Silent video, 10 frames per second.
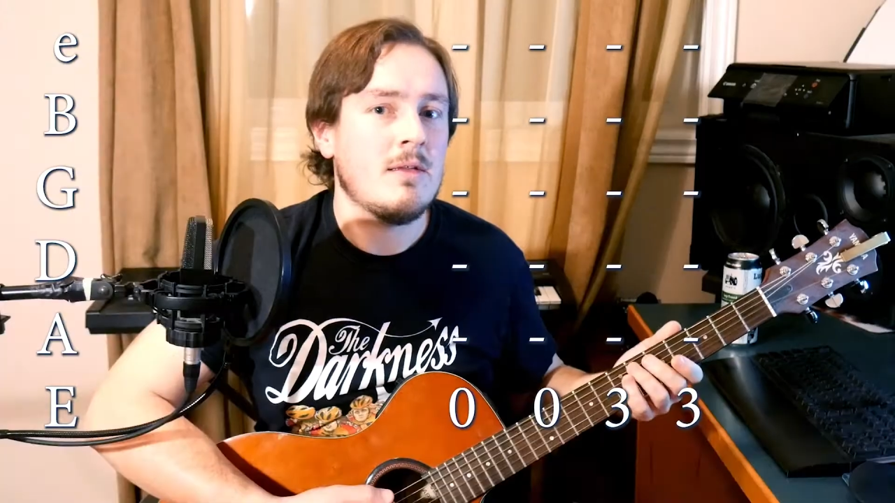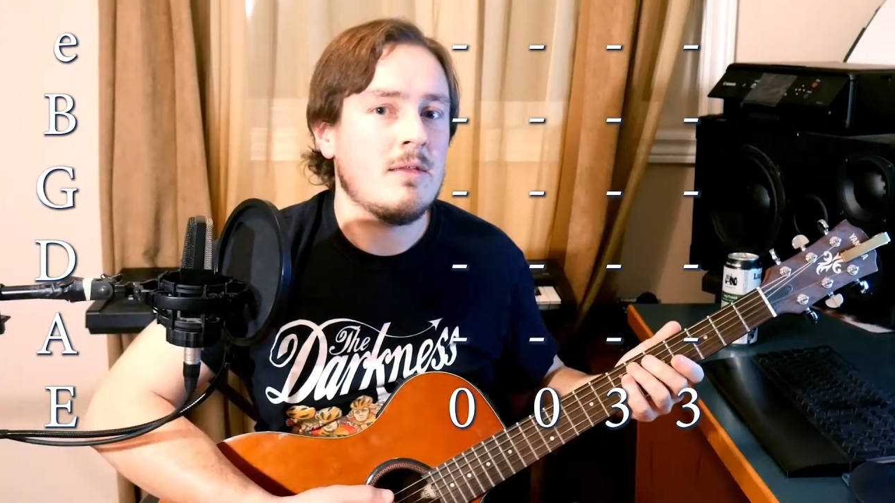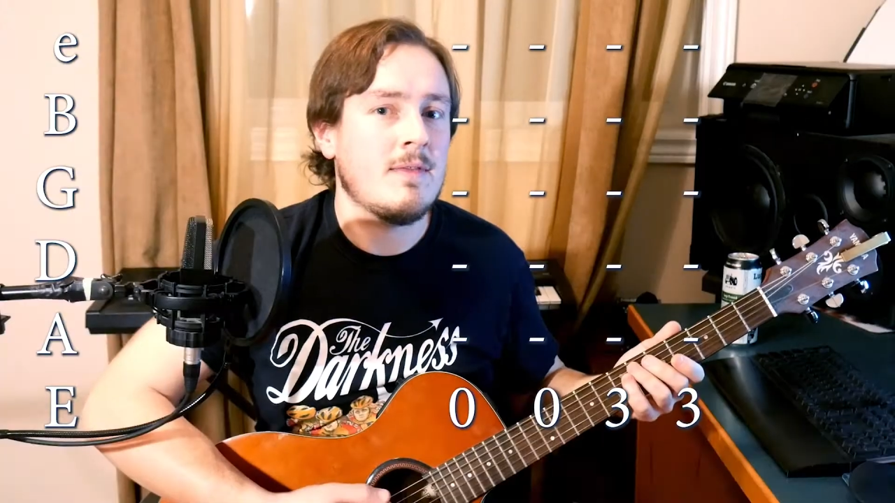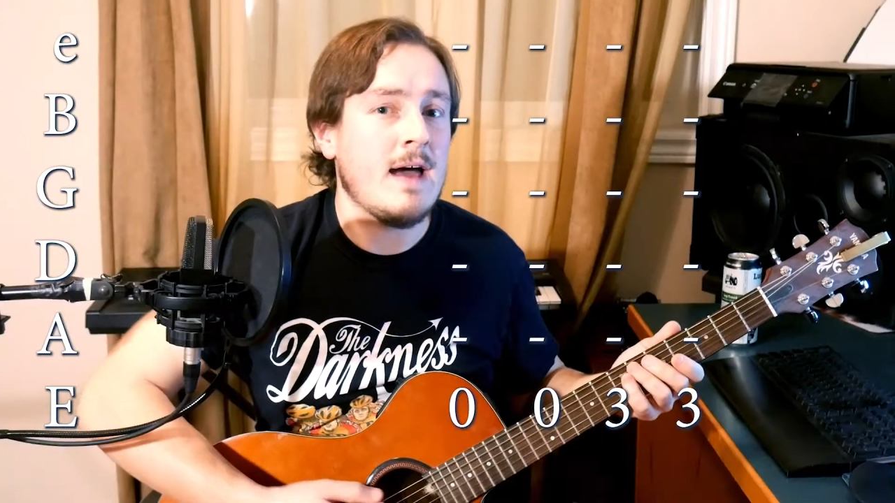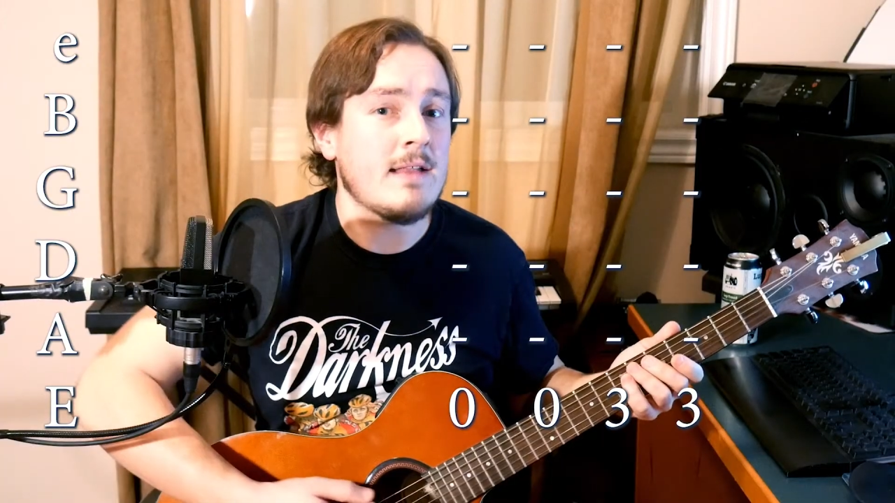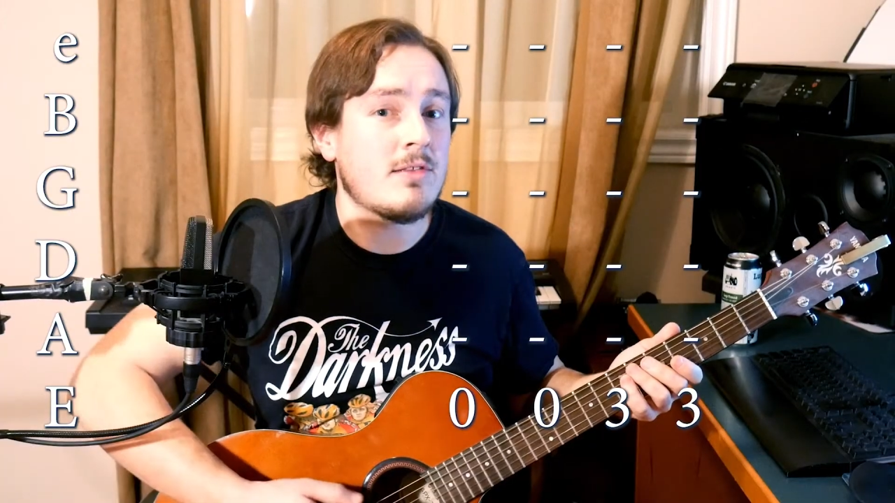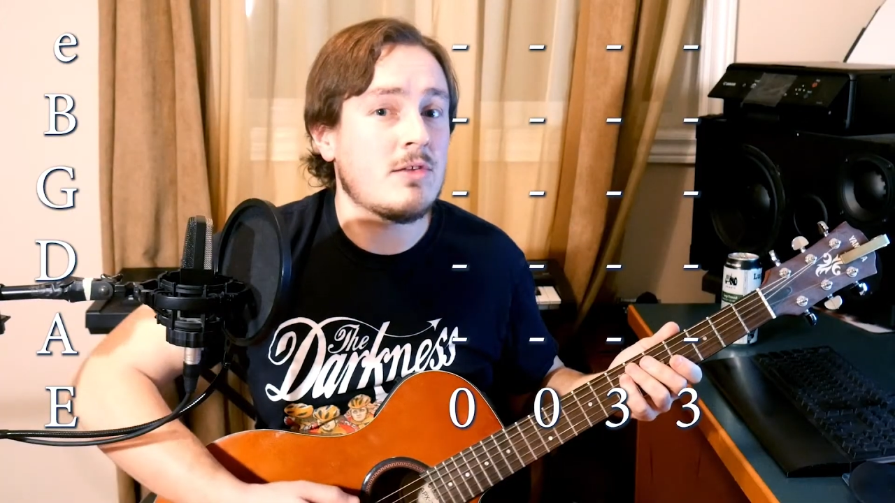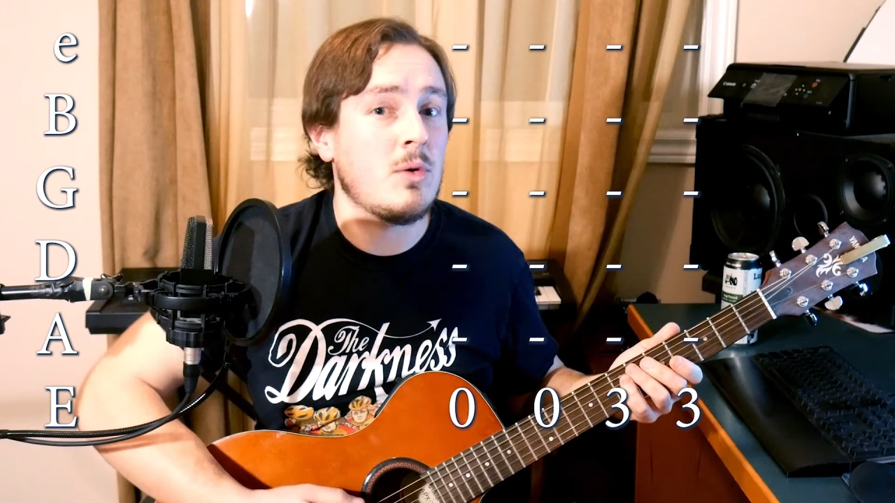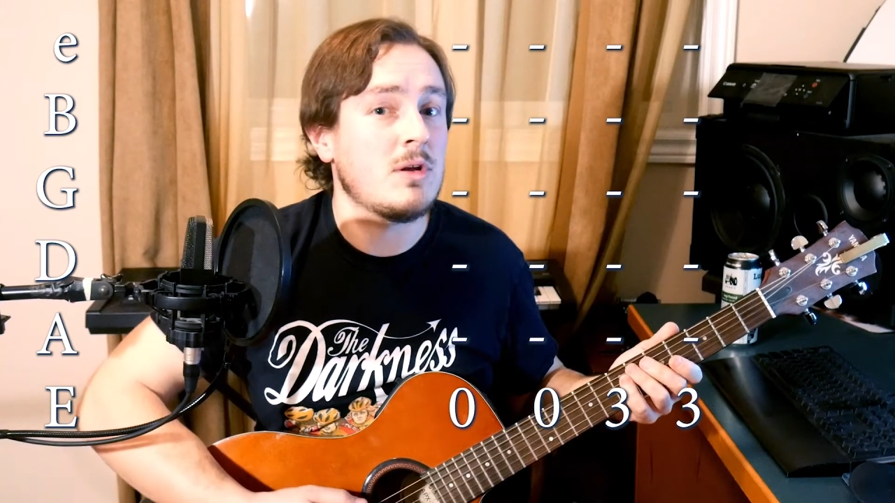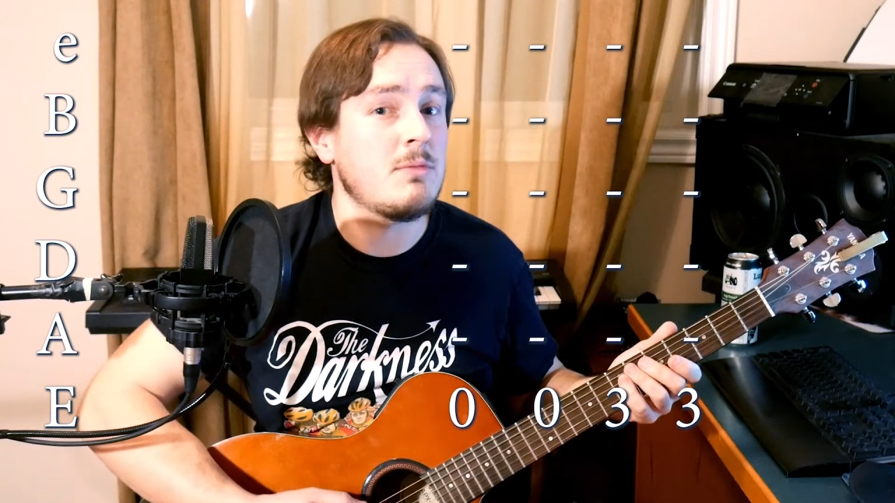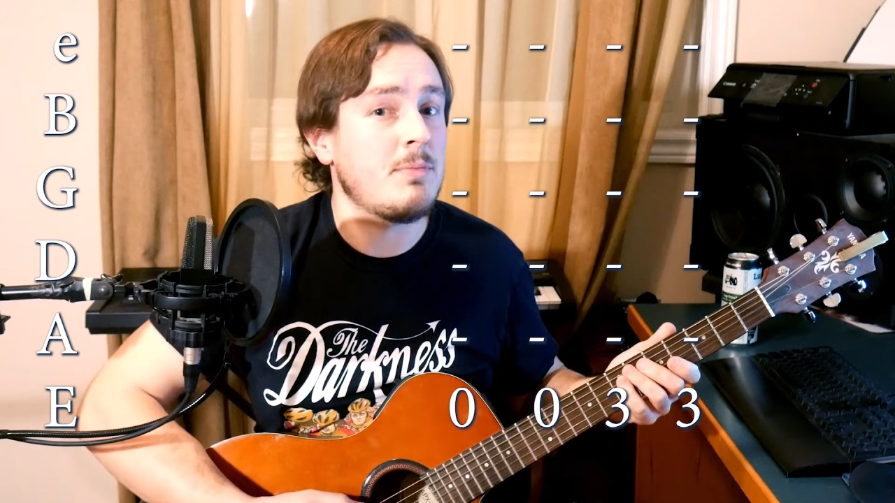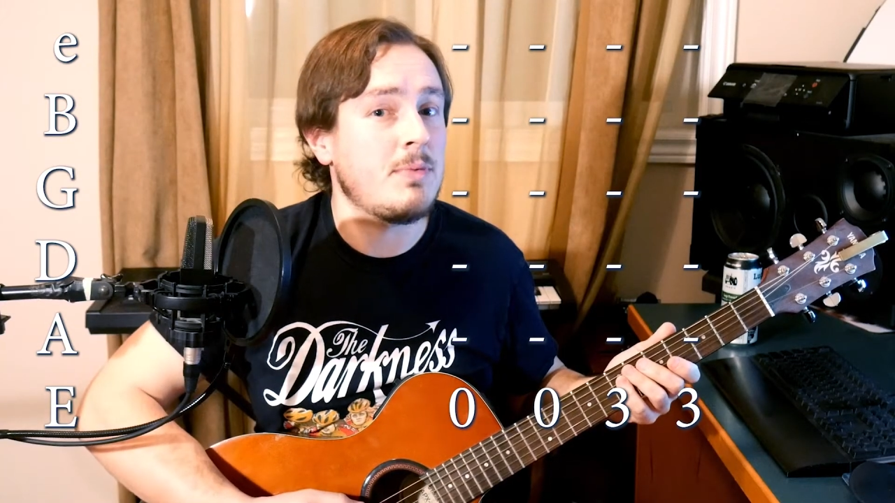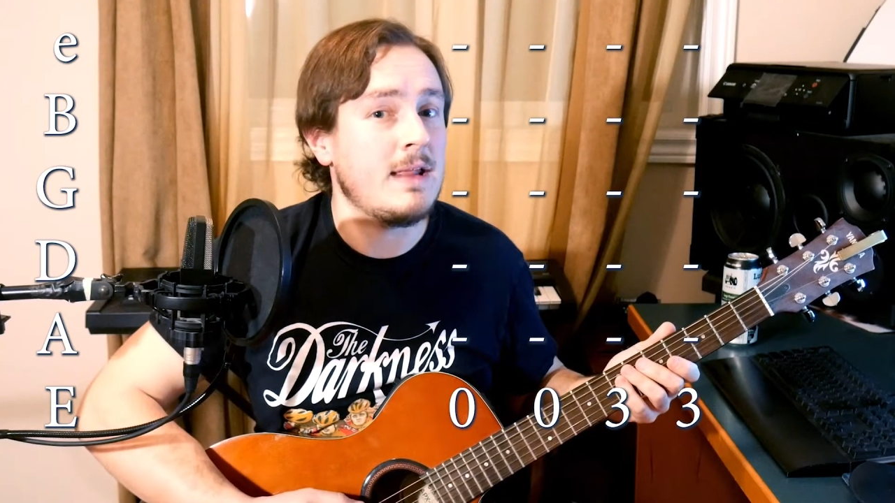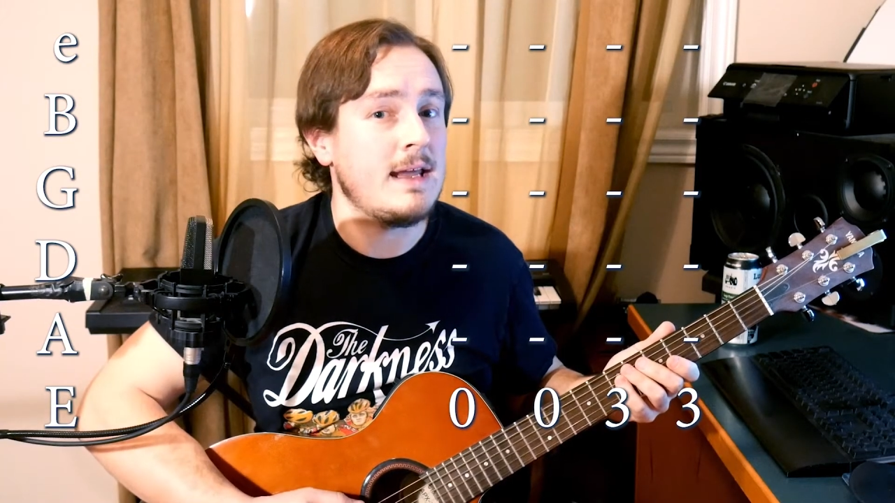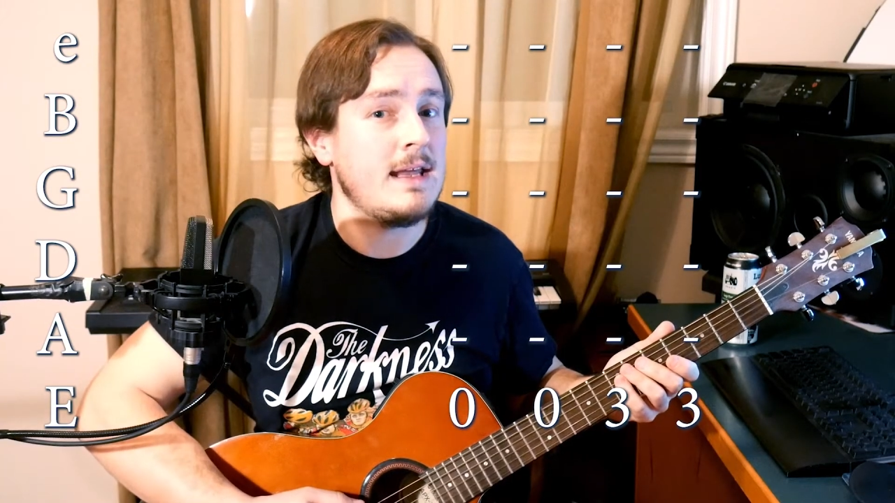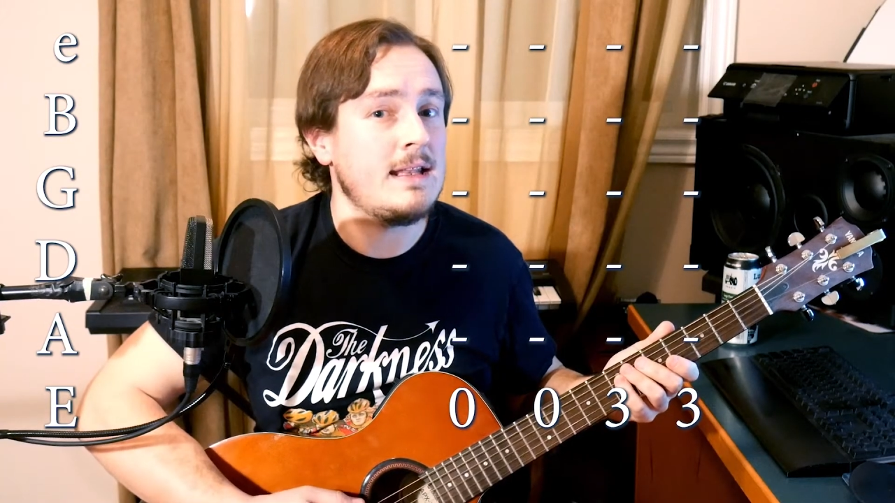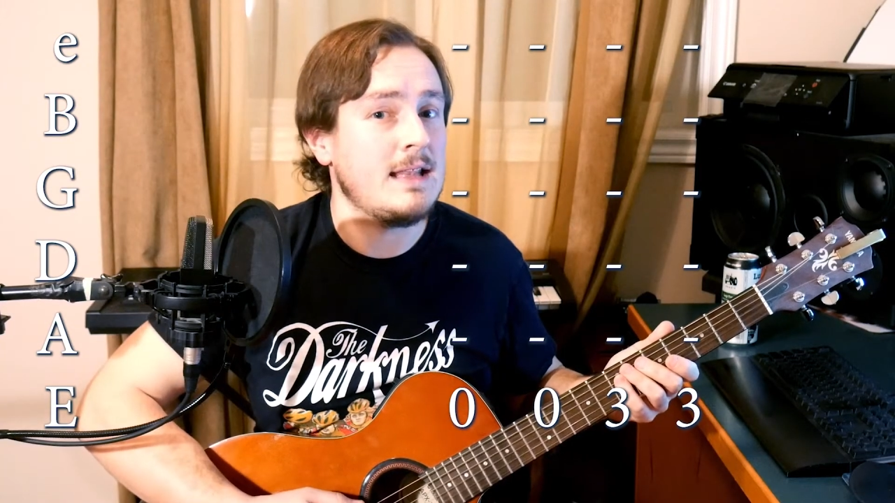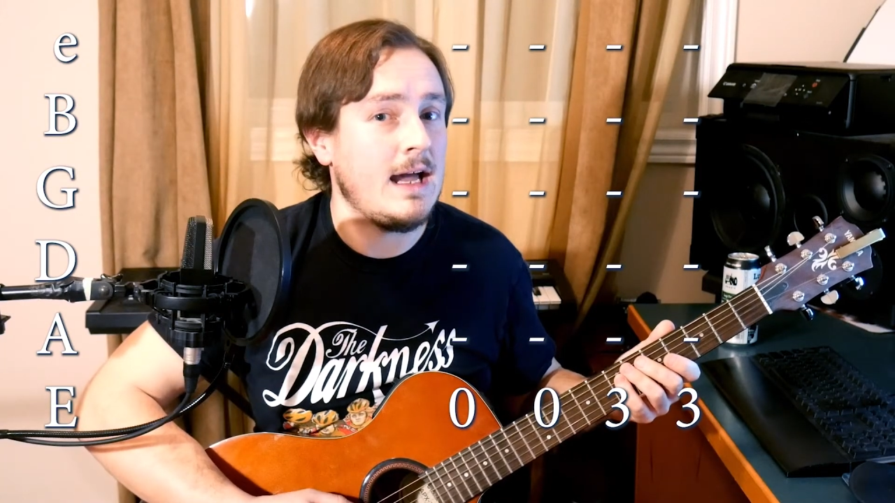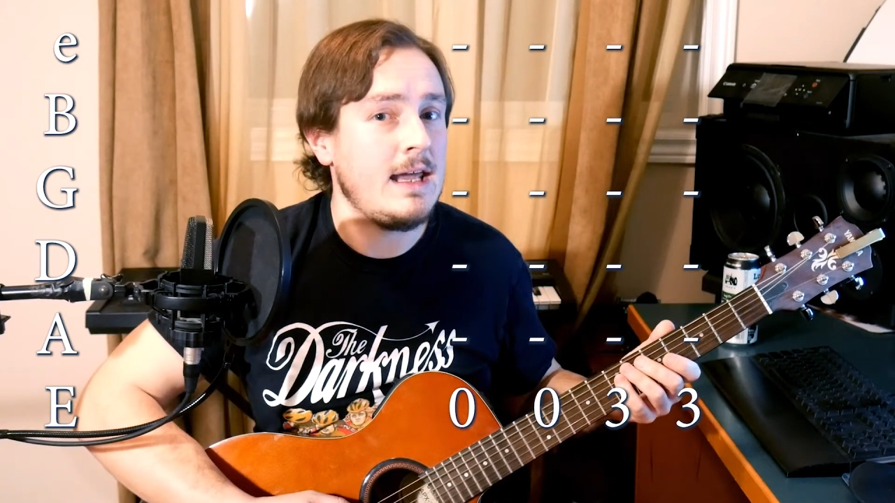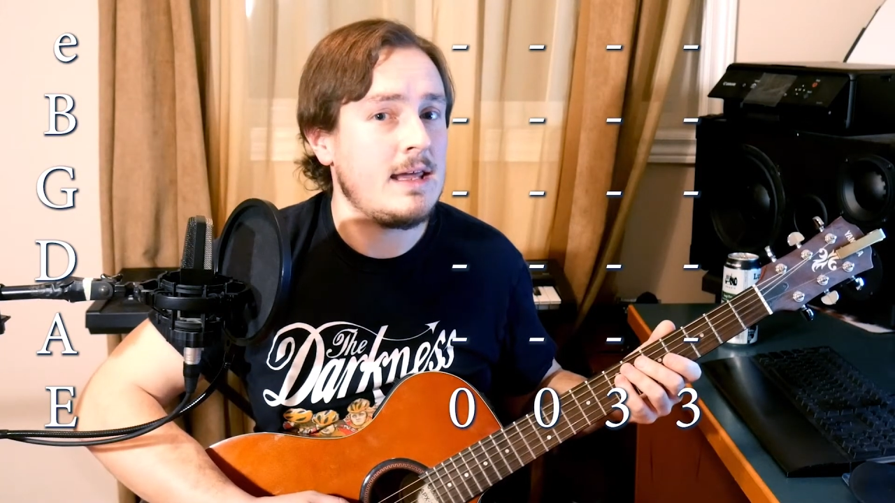That's going to be played
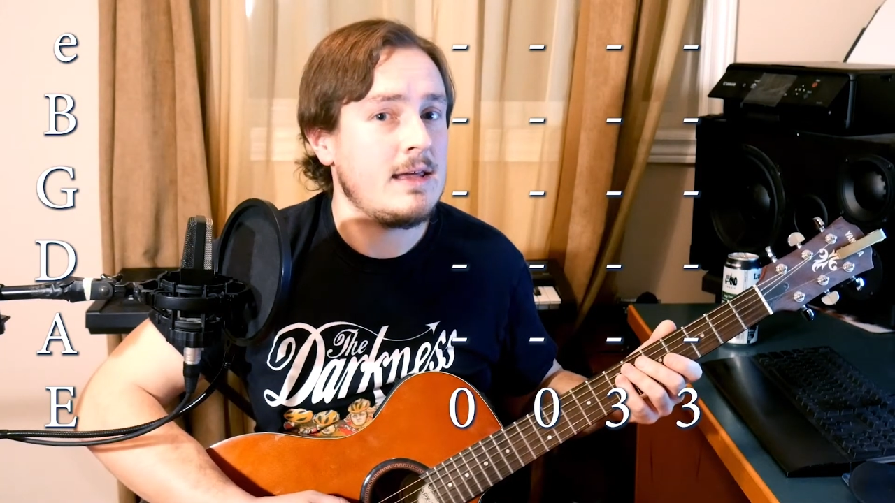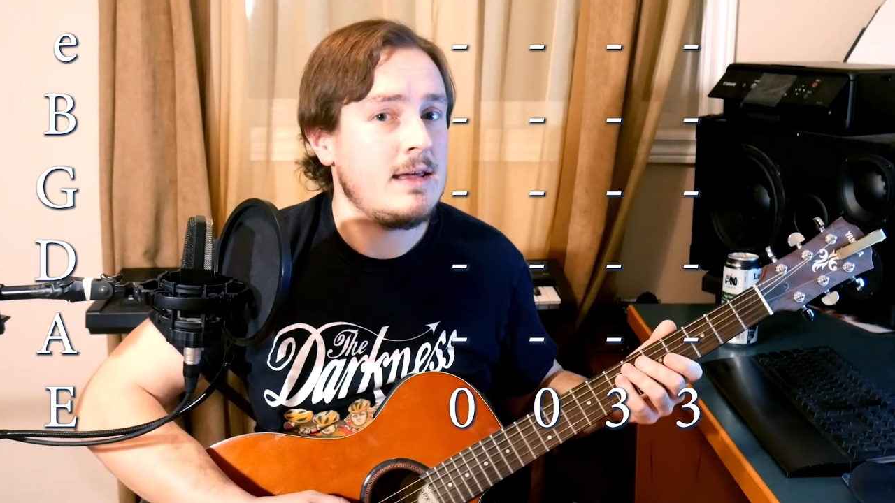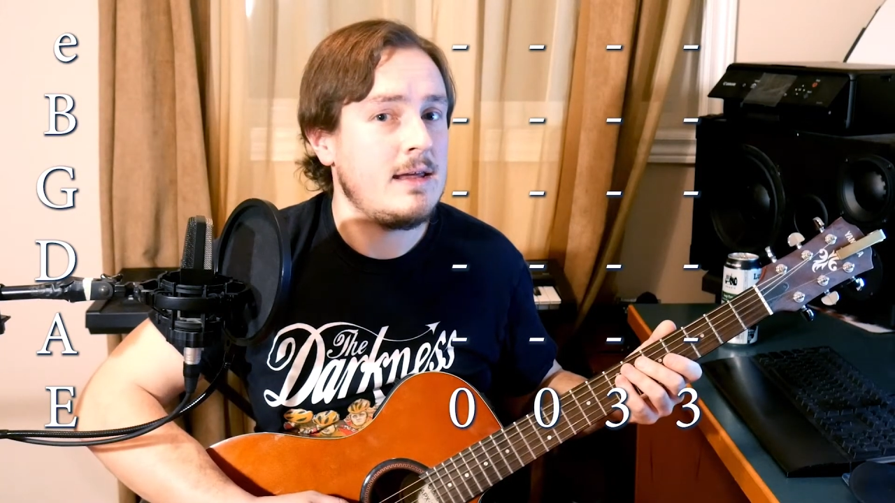like